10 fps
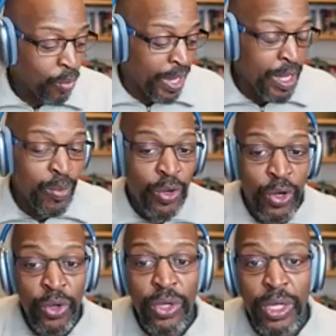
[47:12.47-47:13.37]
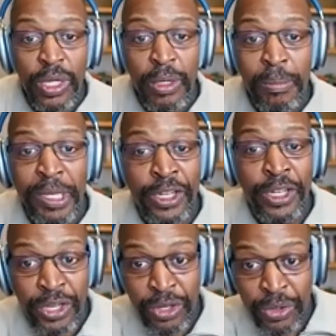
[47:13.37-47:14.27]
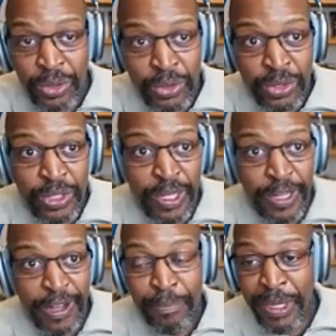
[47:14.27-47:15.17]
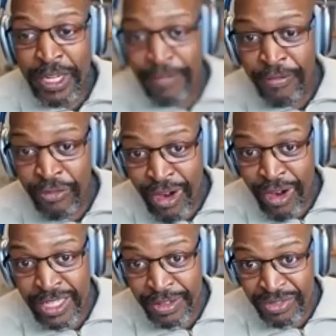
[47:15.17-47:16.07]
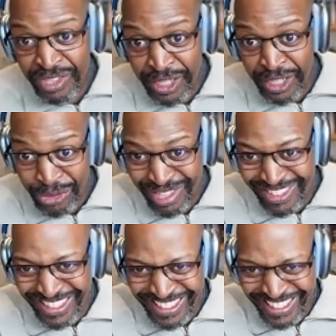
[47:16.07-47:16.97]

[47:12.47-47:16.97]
We will be accused of being a friend of sinners.